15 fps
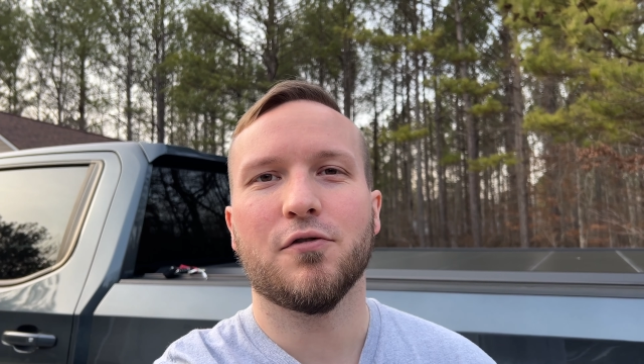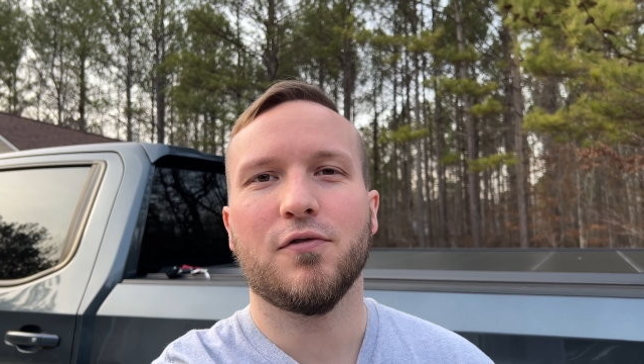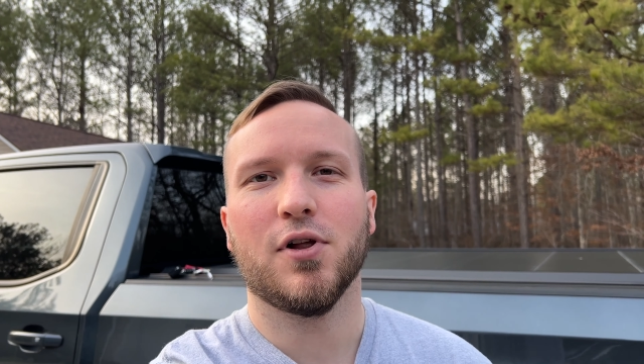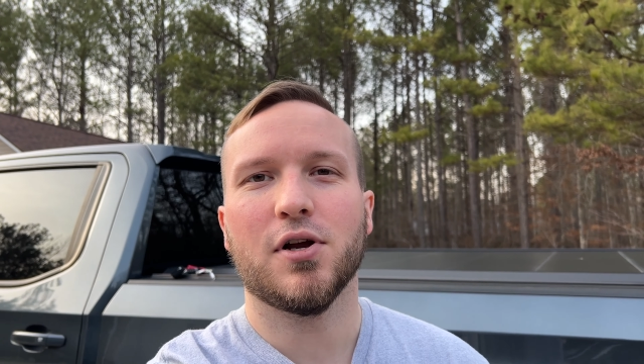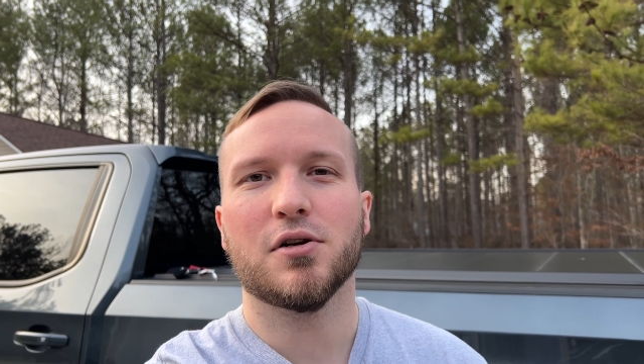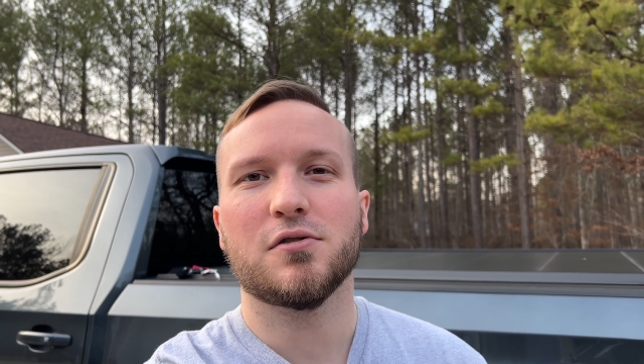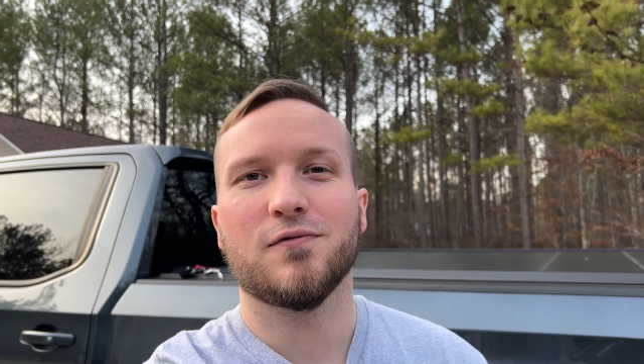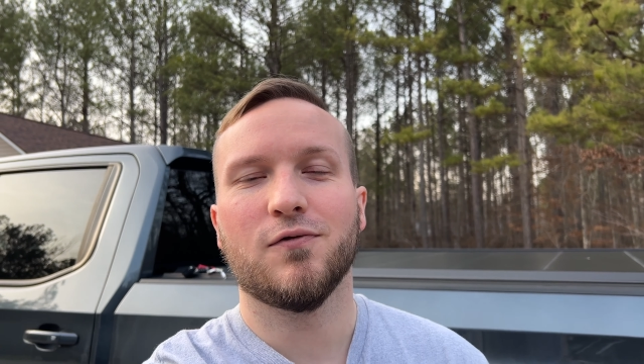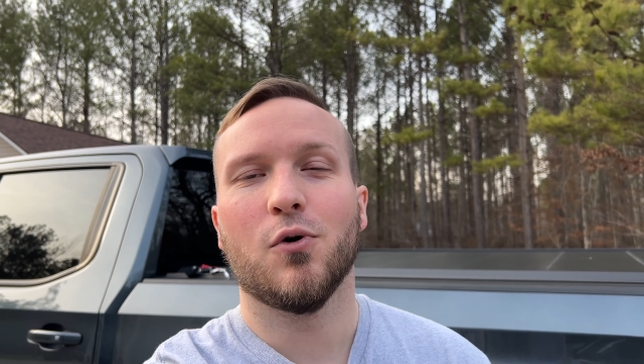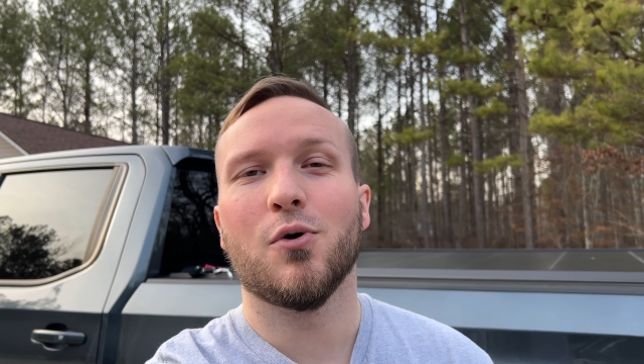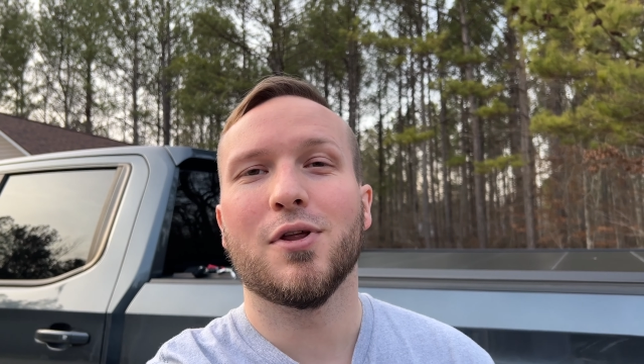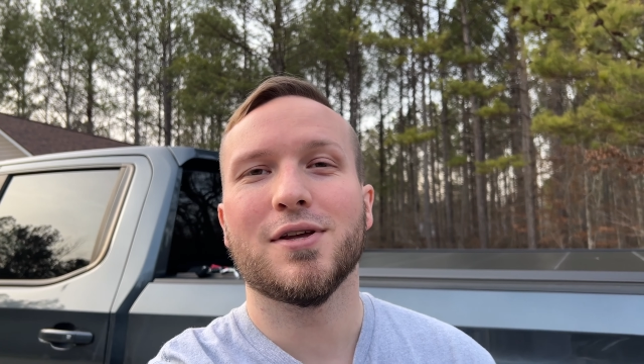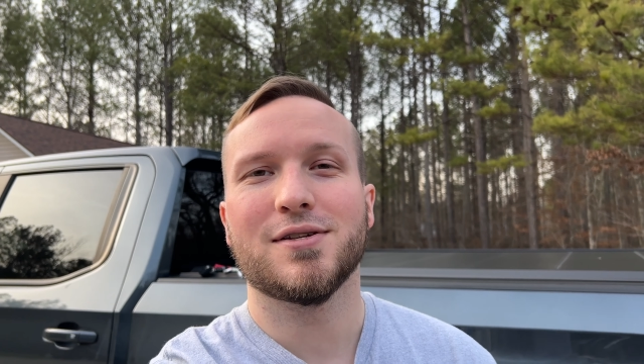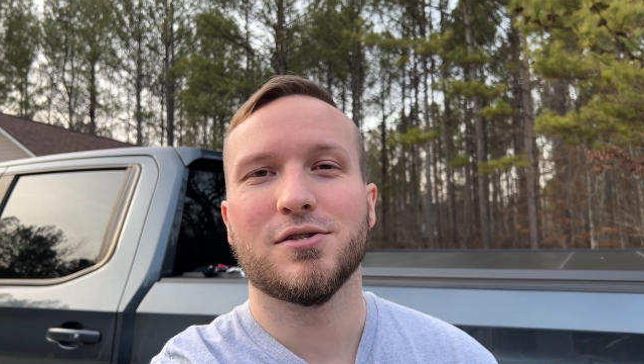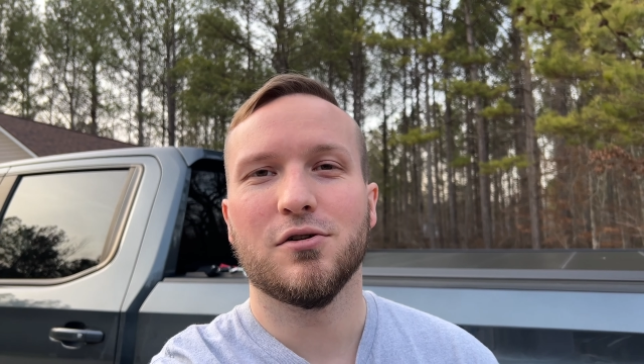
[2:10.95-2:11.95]
flares
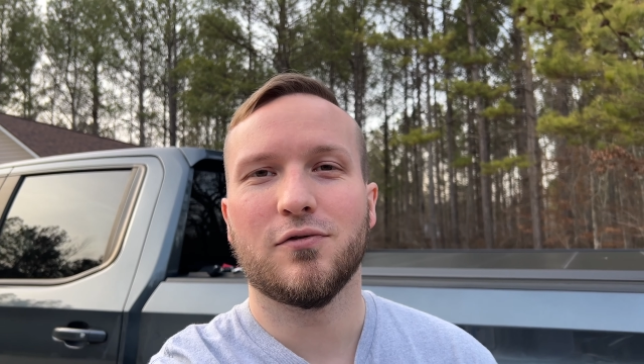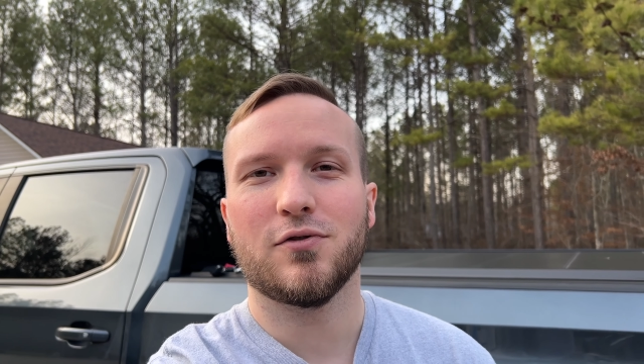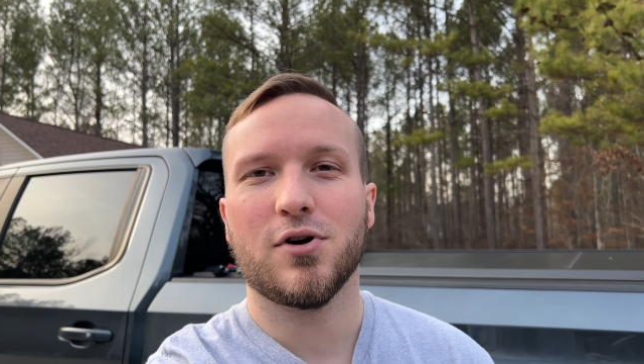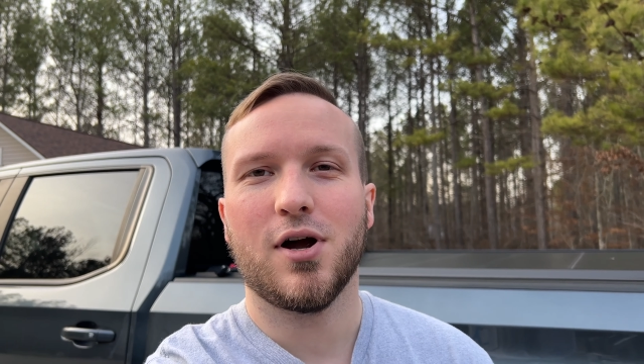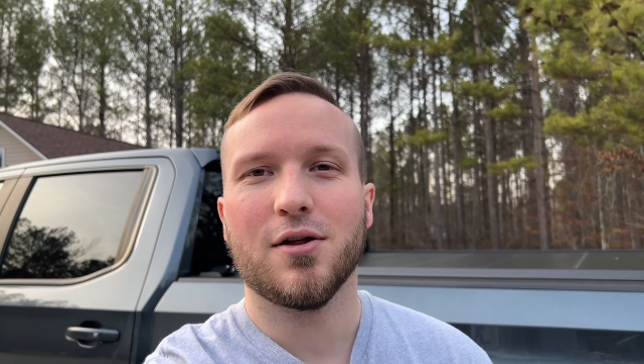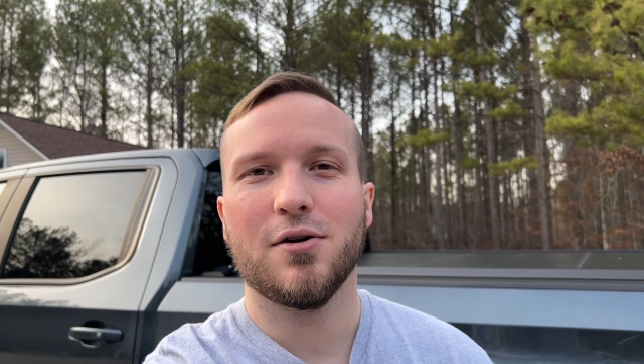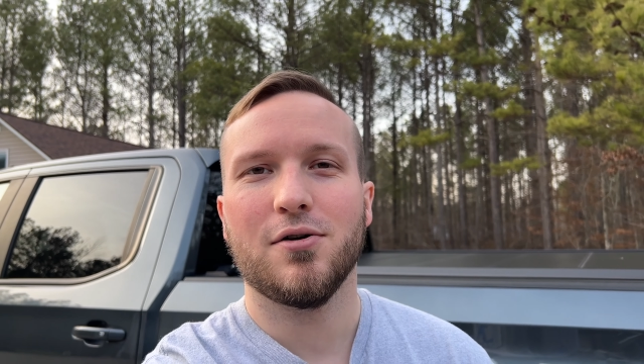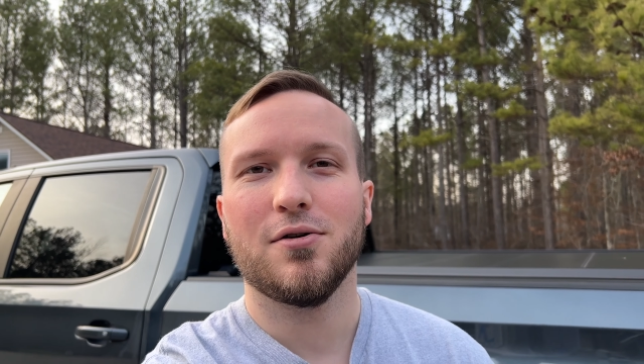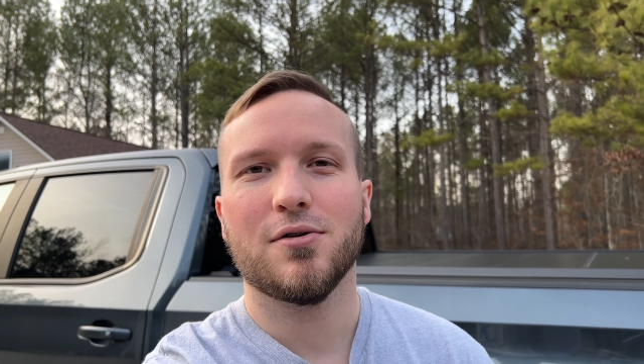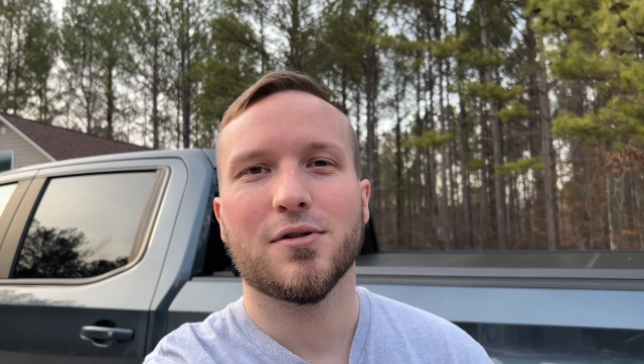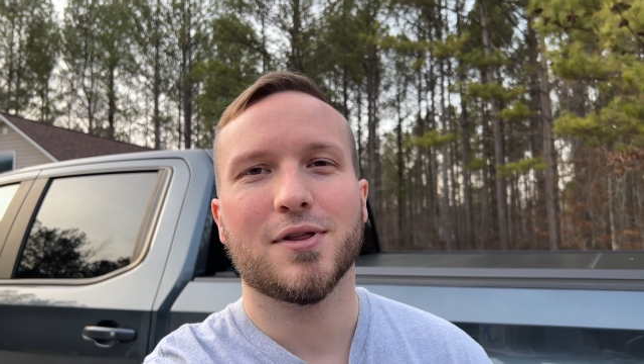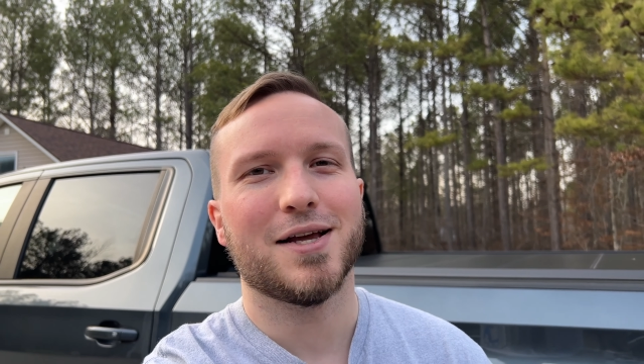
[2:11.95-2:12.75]
for the Silverado.